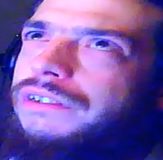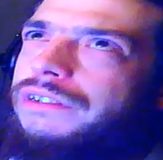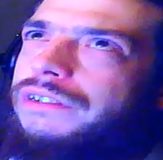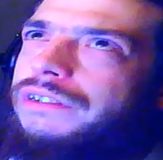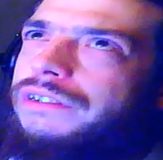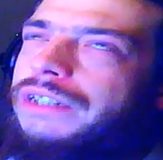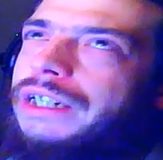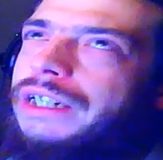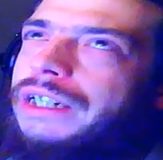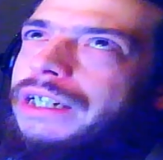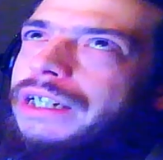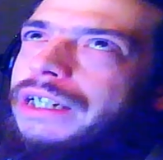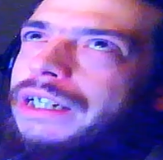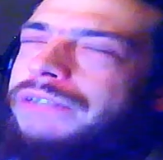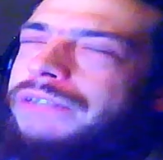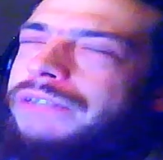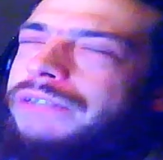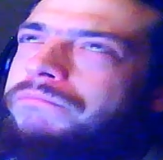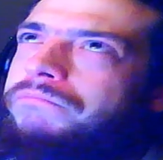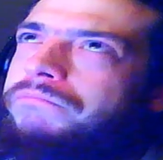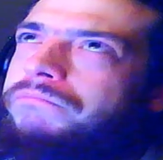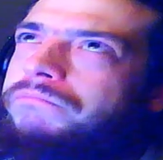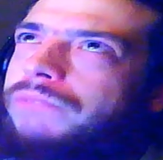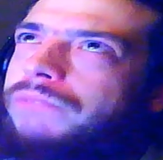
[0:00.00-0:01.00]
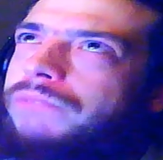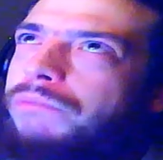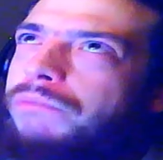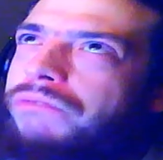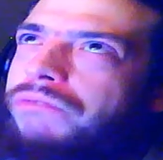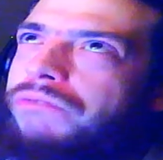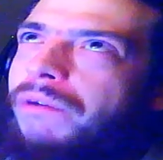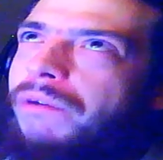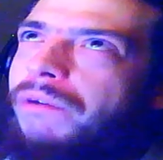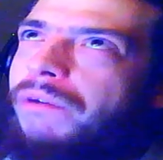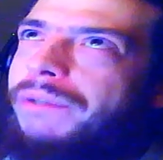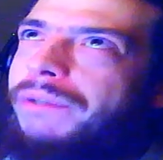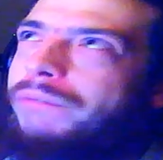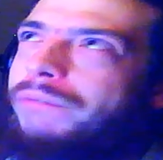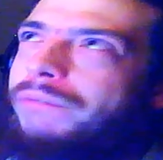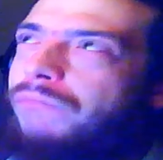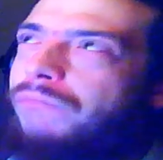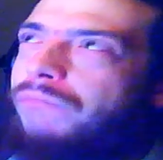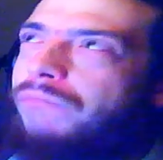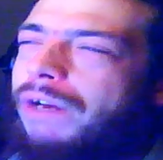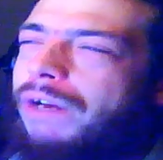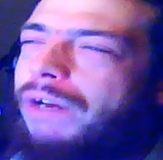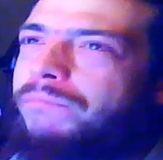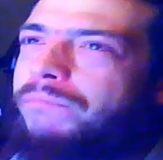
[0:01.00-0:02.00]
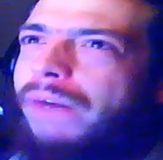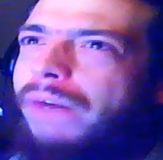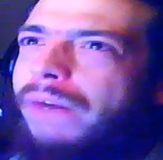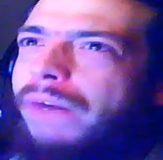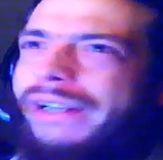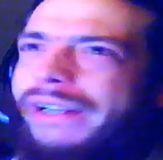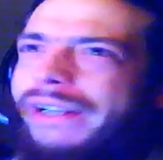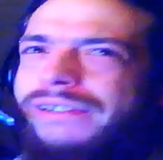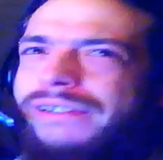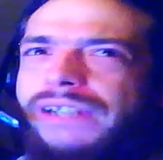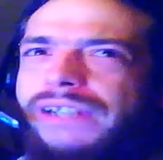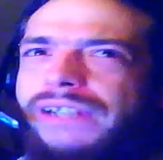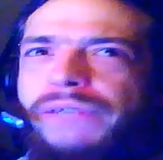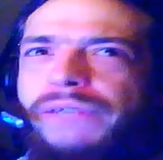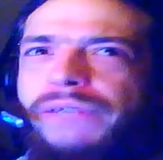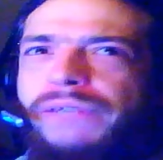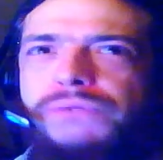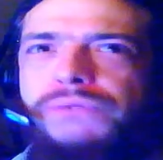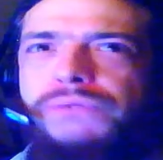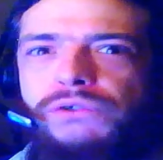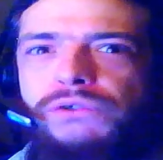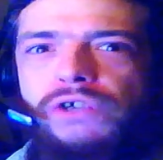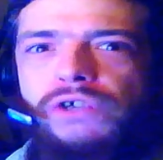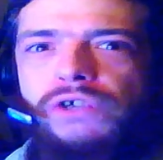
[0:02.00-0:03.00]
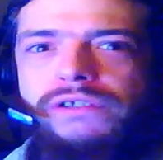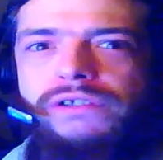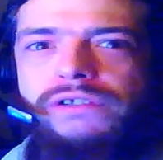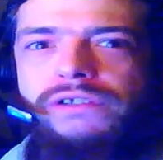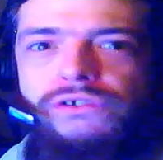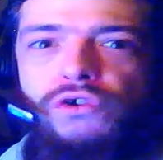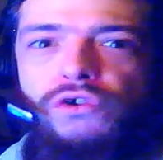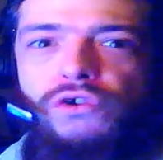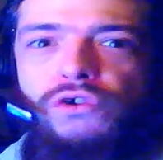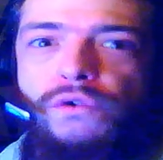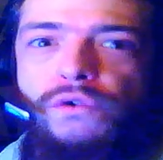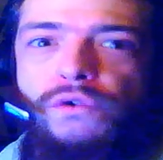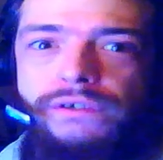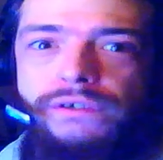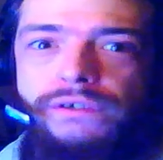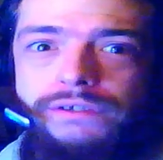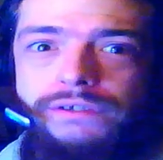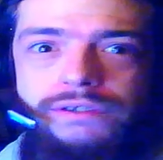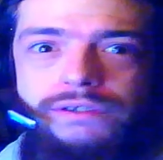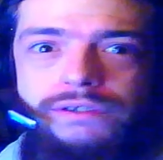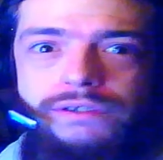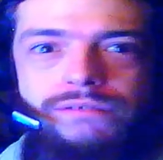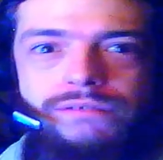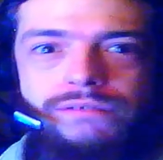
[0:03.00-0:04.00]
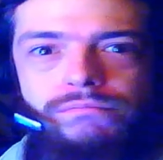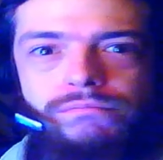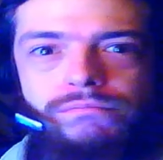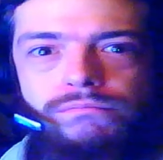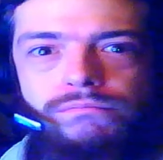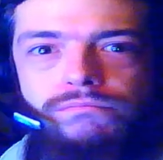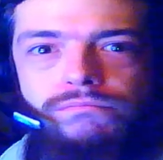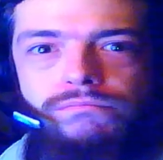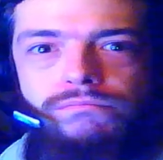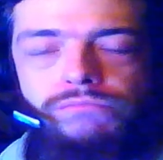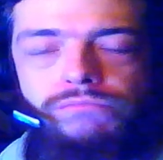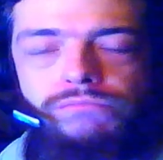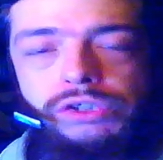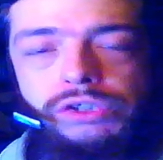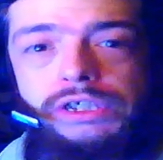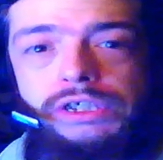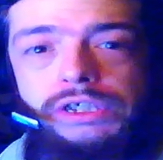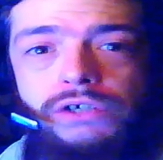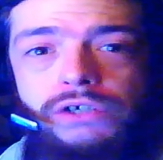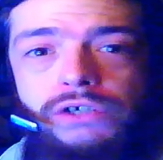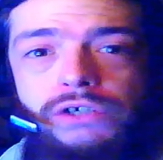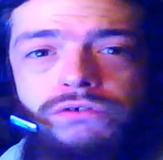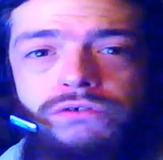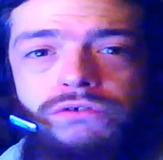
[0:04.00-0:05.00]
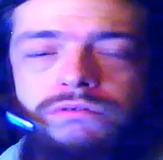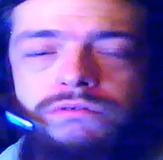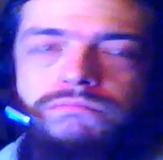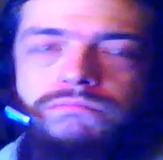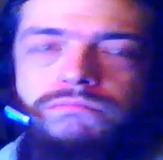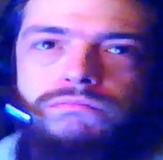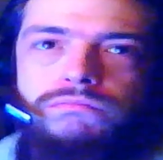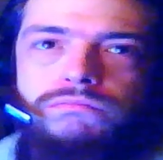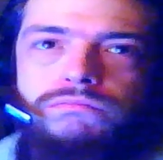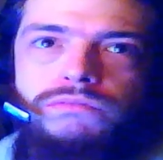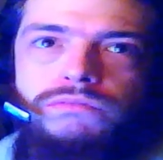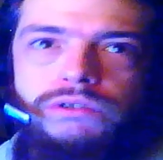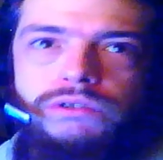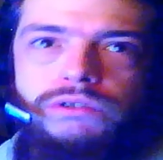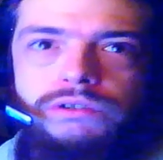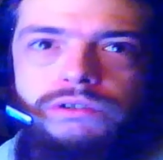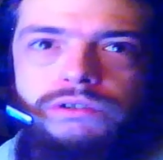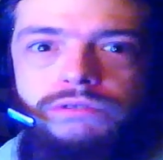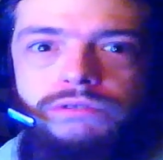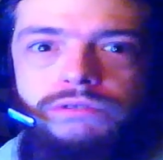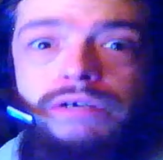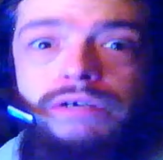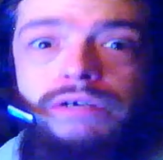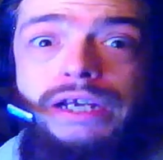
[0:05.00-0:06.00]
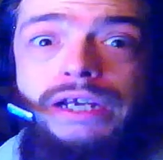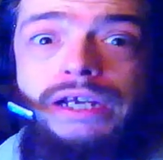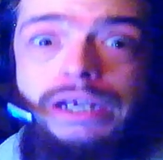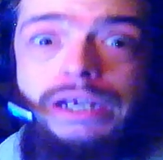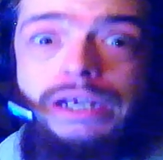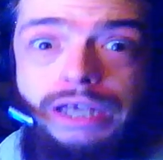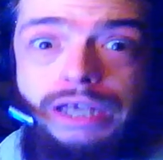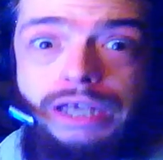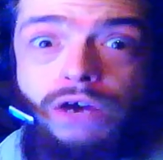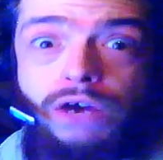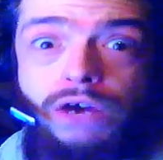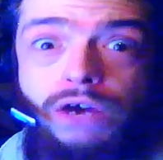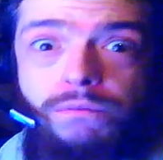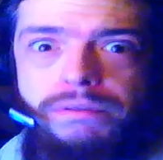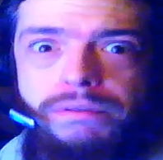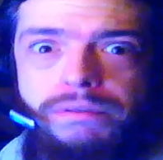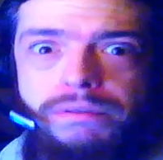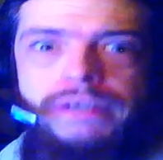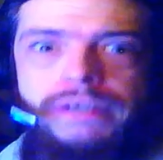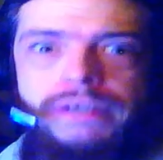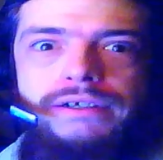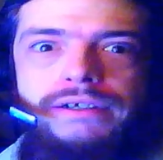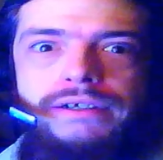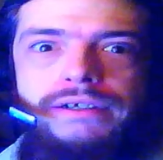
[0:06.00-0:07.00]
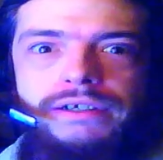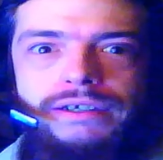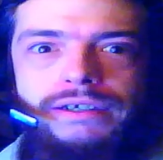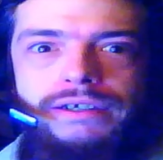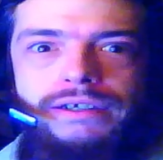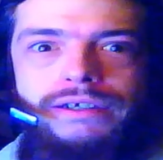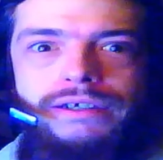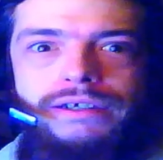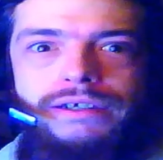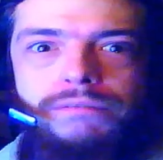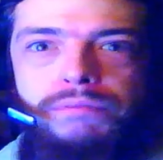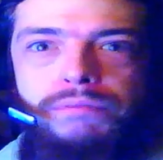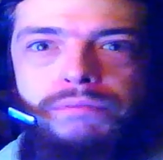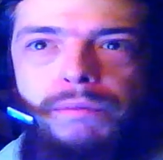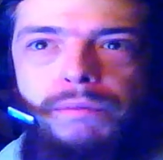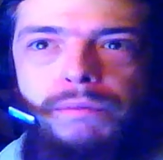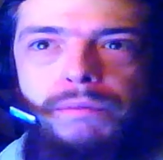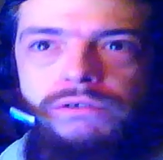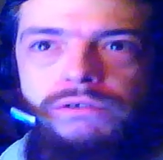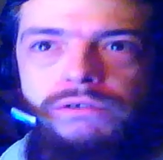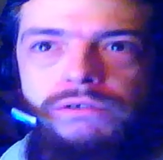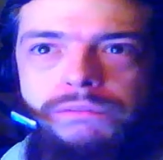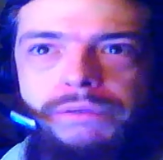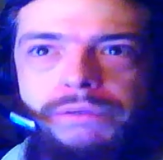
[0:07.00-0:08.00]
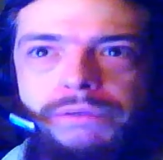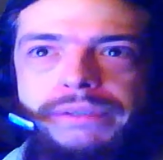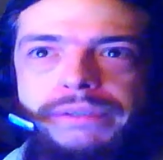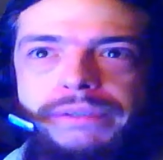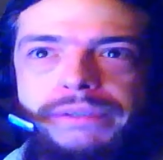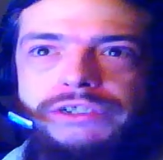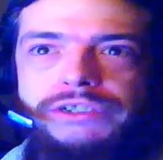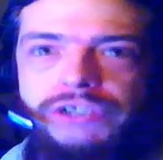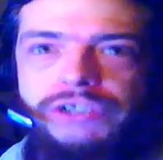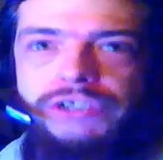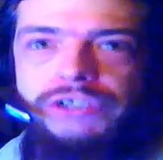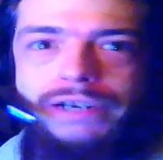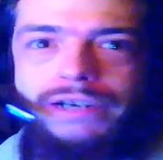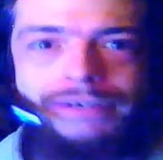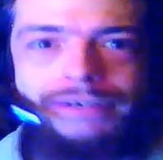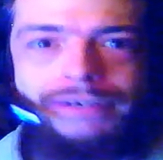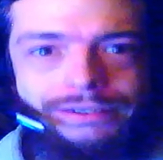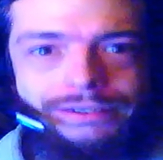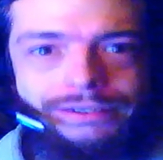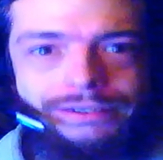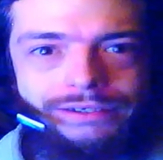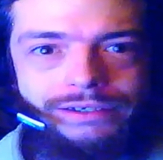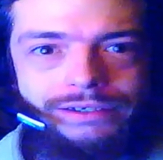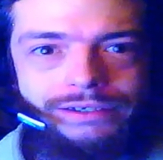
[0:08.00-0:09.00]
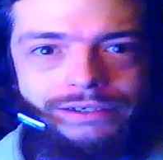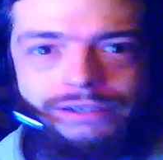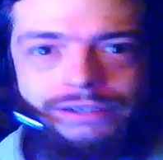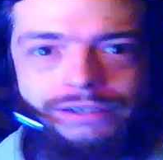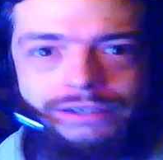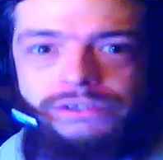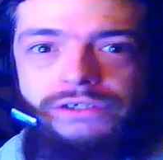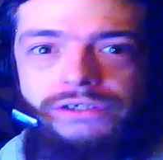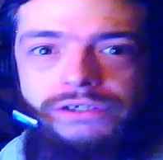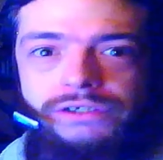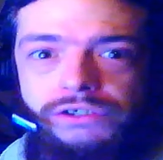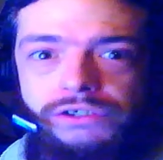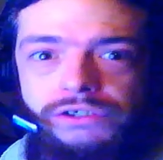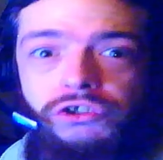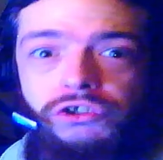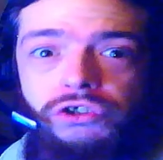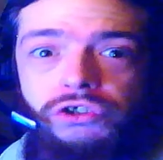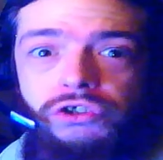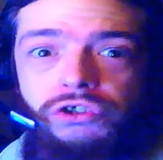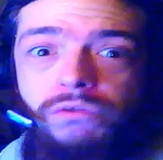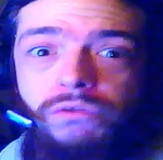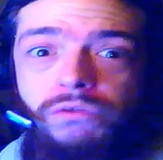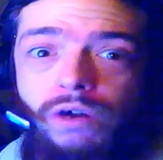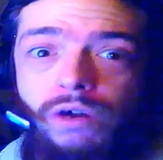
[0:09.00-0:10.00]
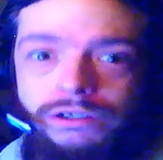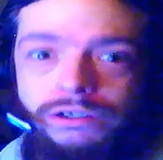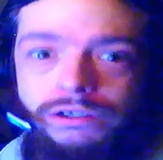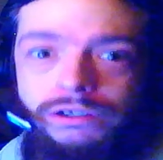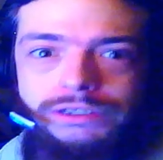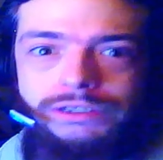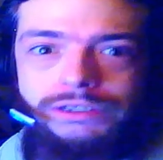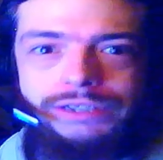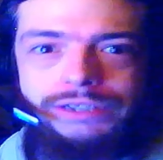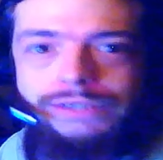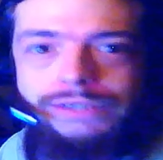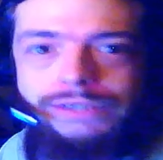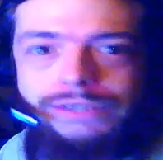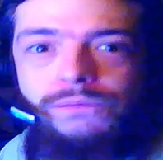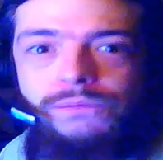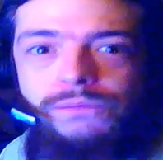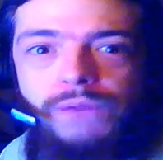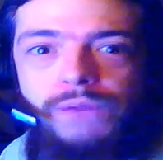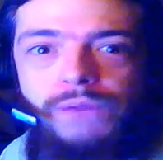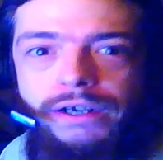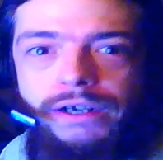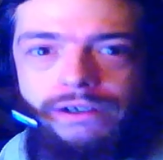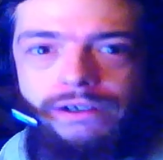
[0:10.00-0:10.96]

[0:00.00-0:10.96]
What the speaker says: I might see it a few dozen torrents, to help promote the movie and share it, because you should watch it. It's a fucking